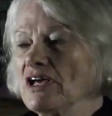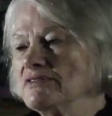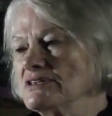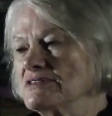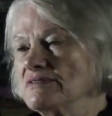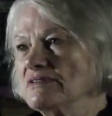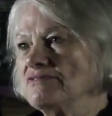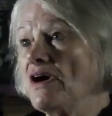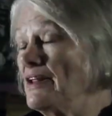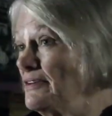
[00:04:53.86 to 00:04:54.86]
lover's
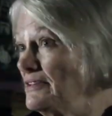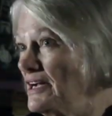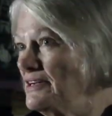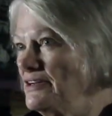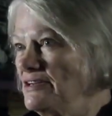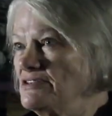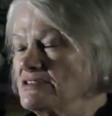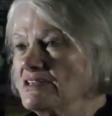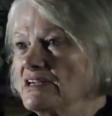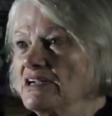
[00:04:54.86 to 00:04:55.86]
father down in
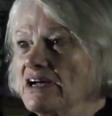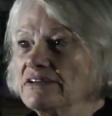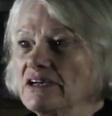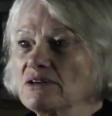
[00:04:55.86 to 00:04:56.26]
Houston had gotten